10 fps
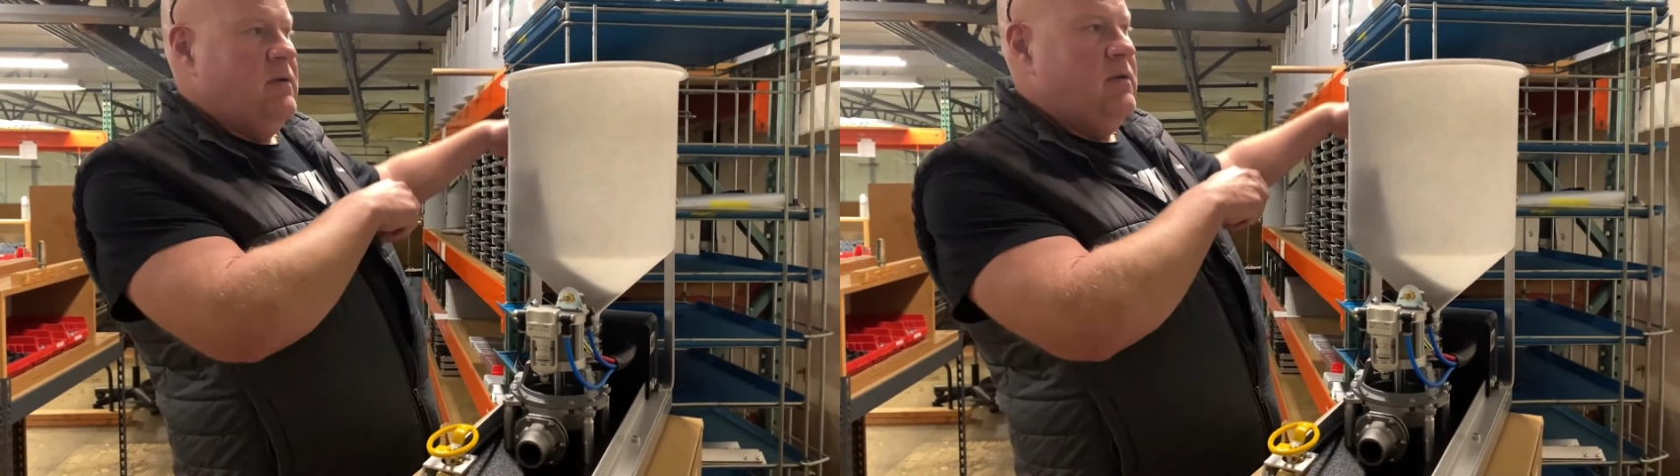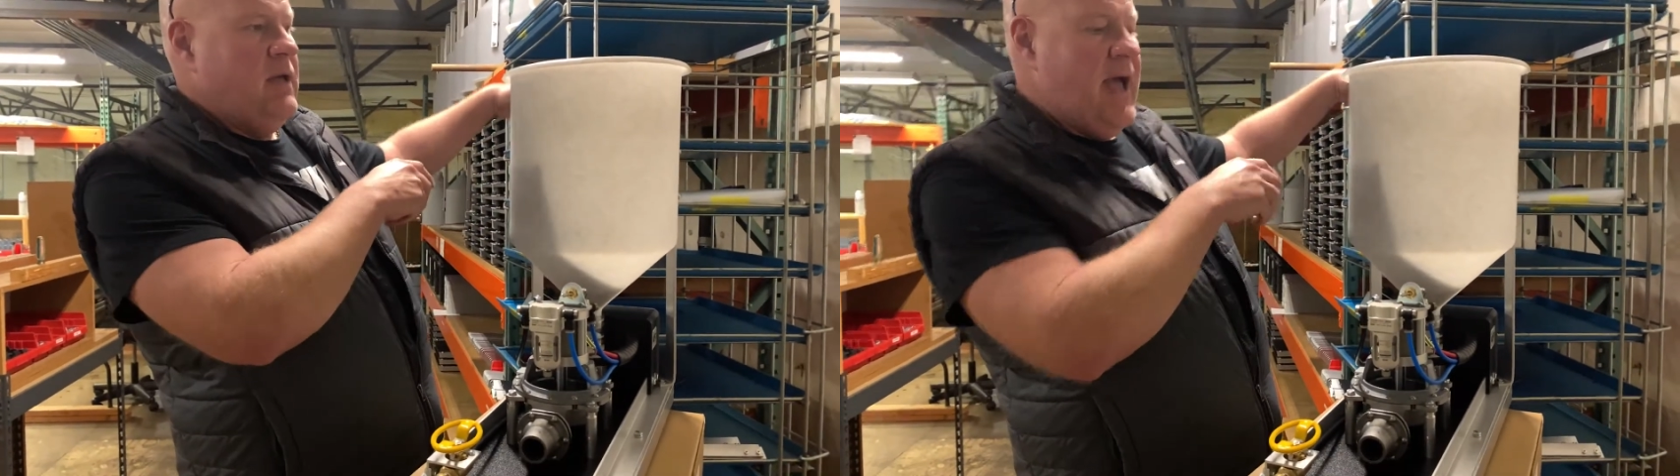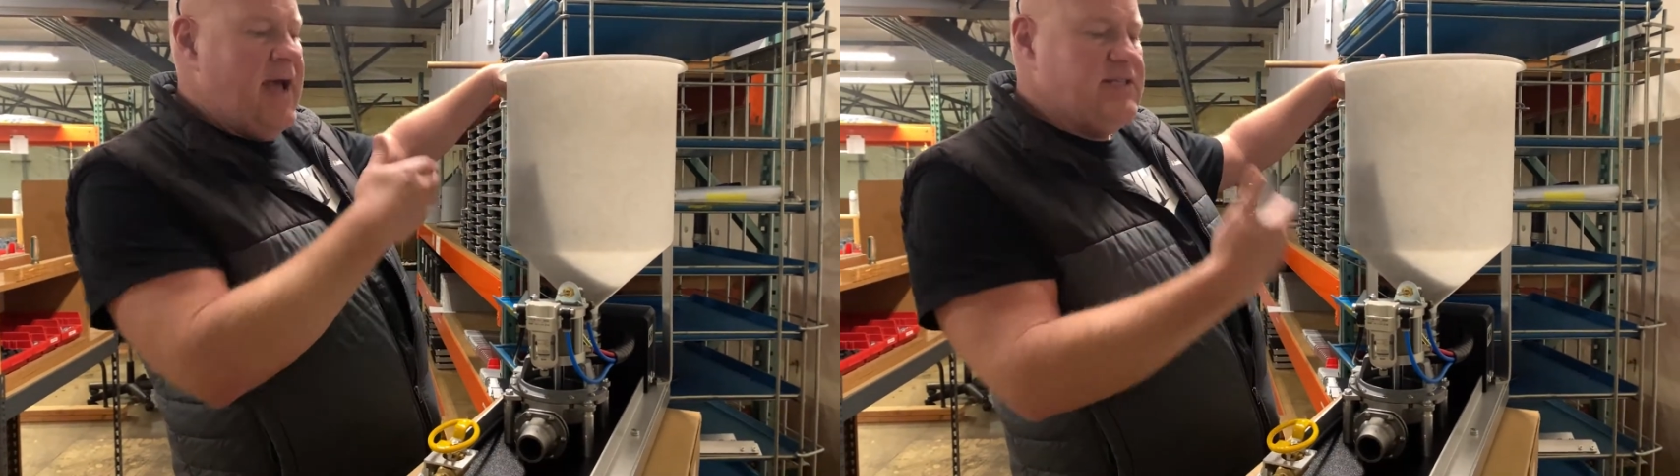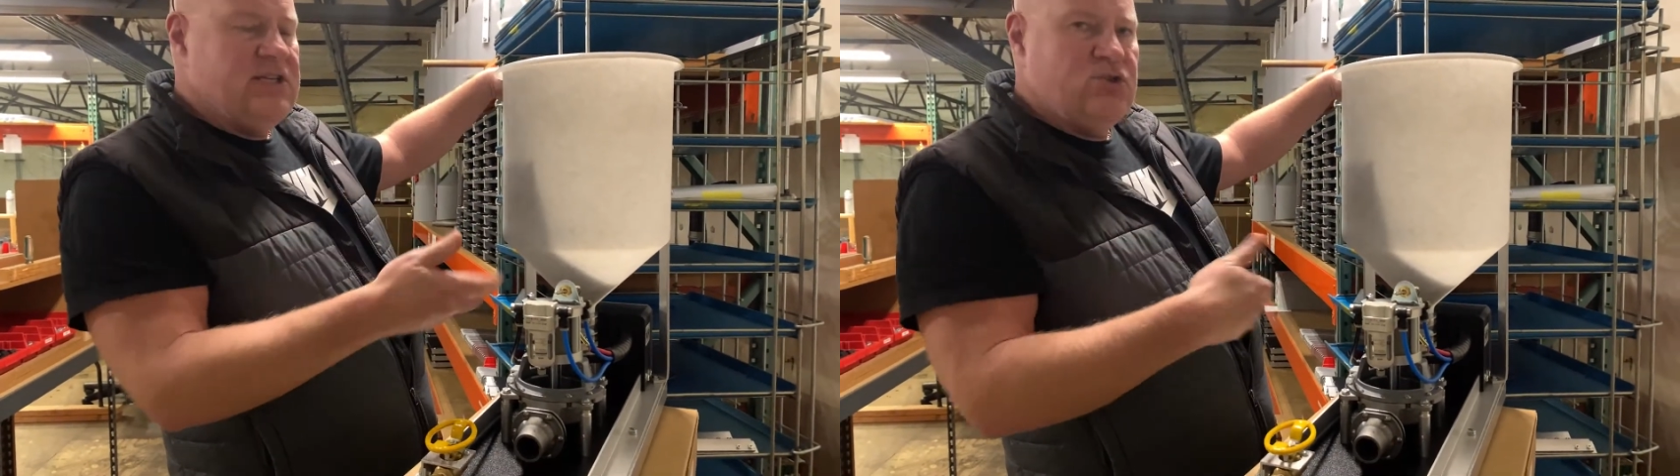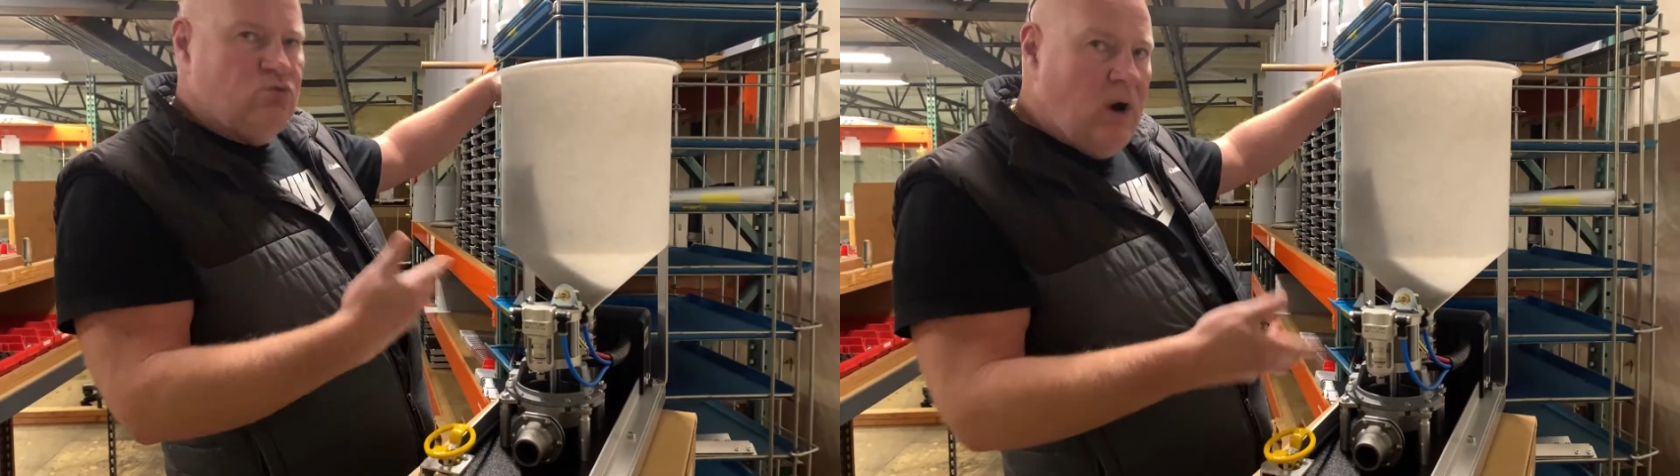as
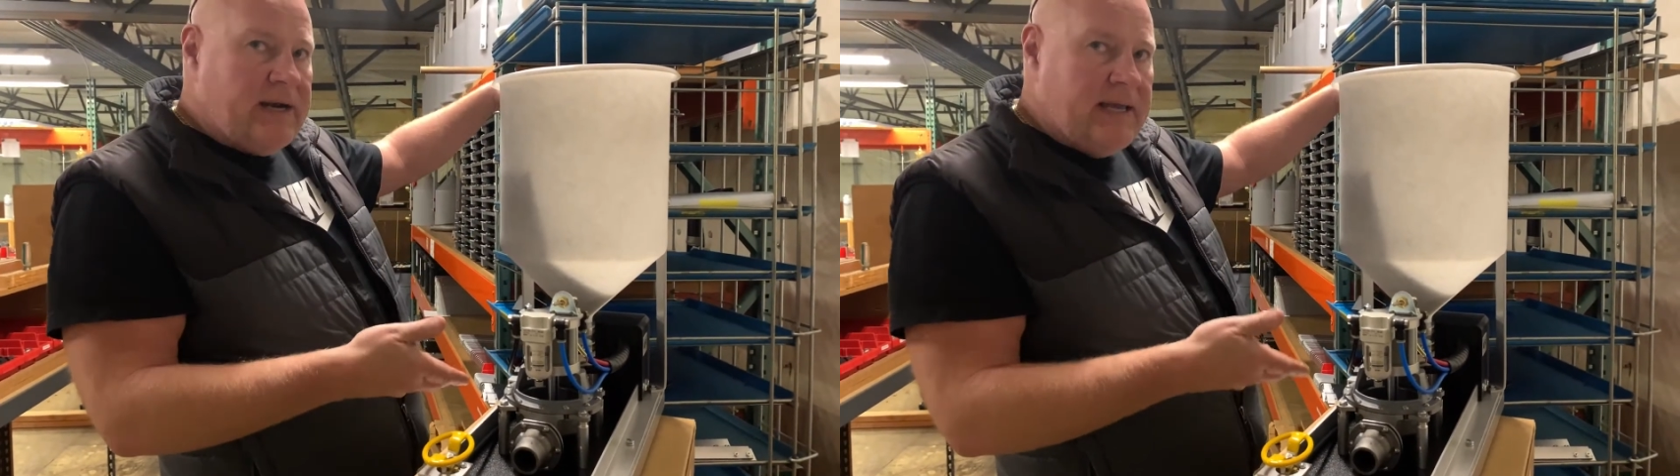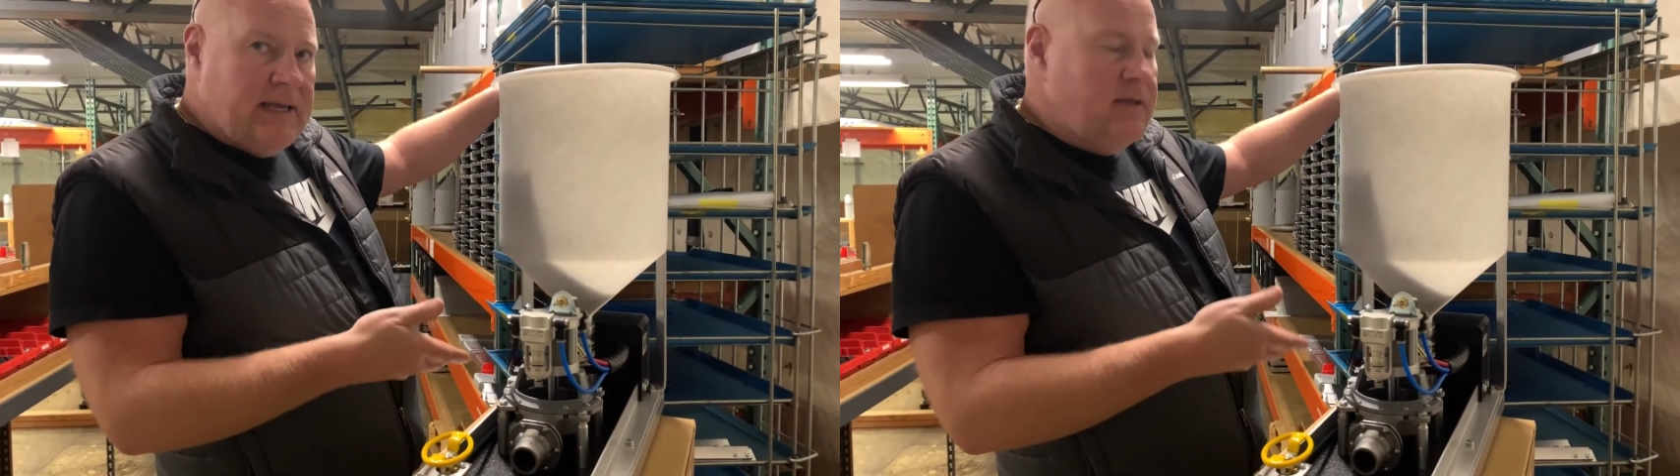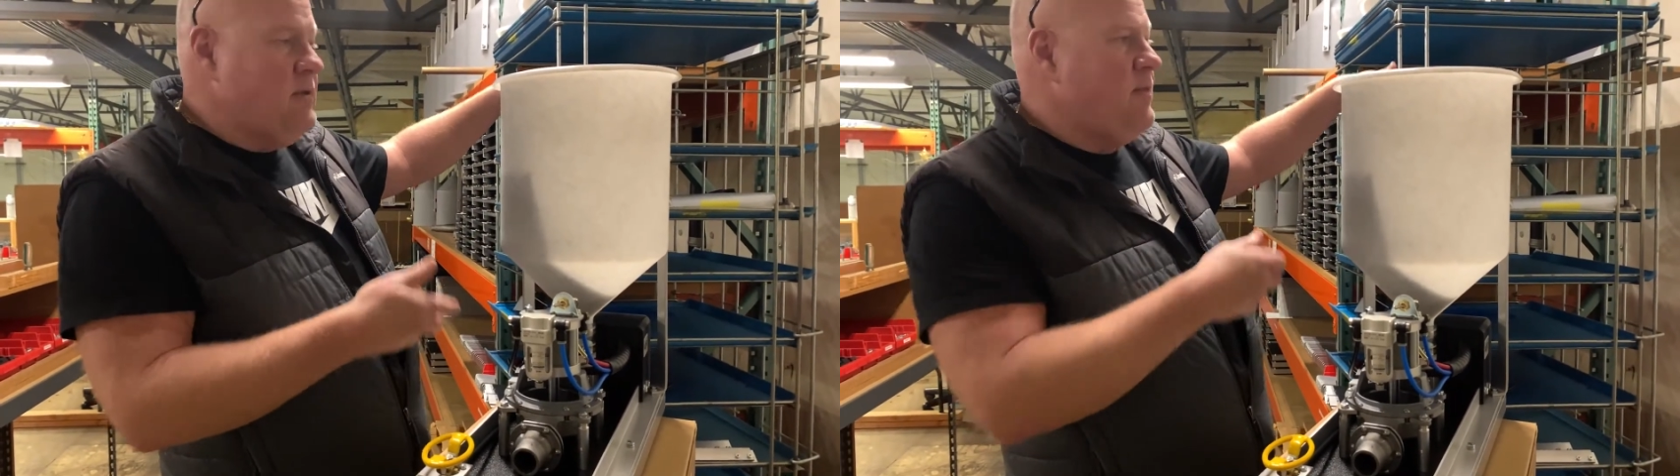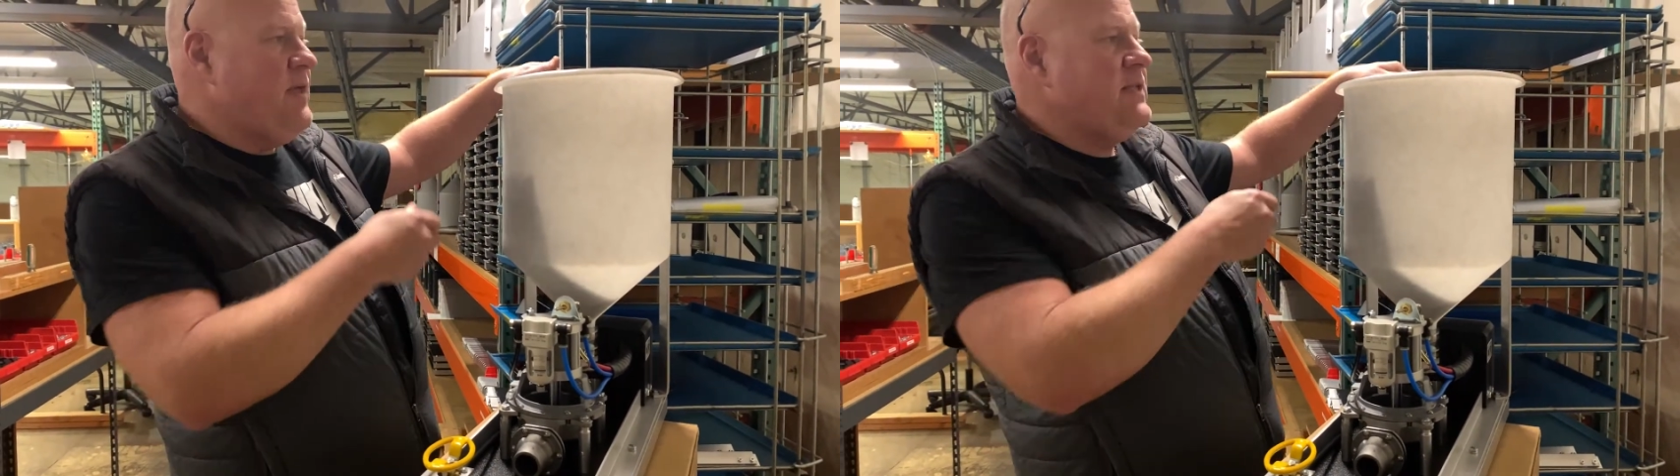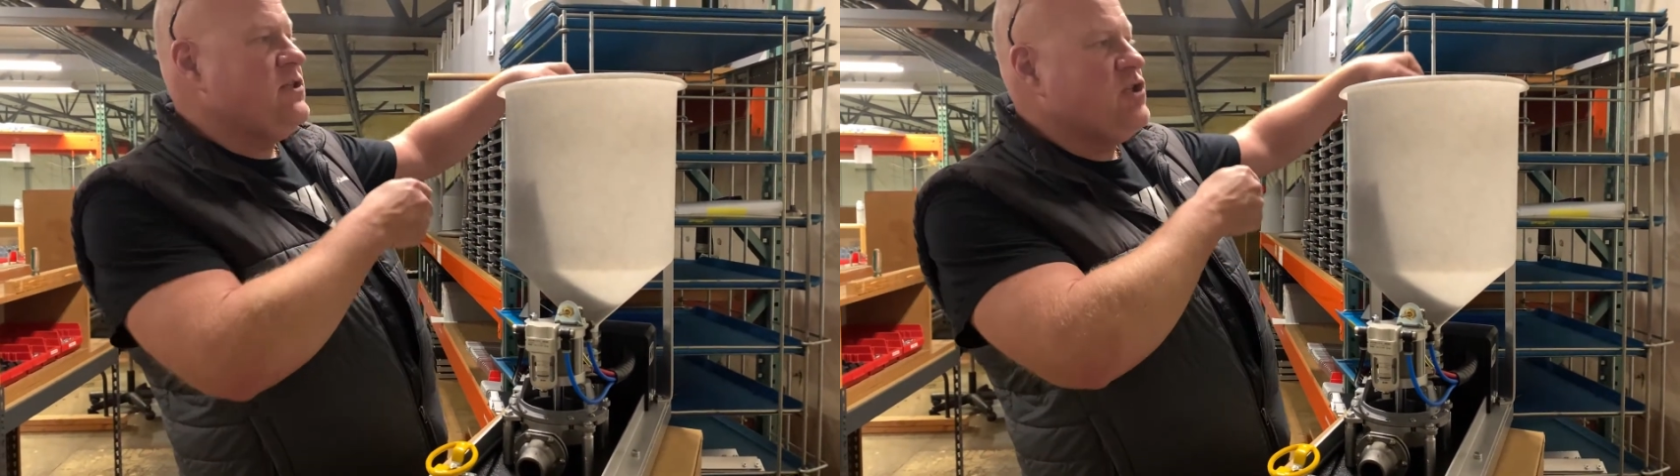it's running, then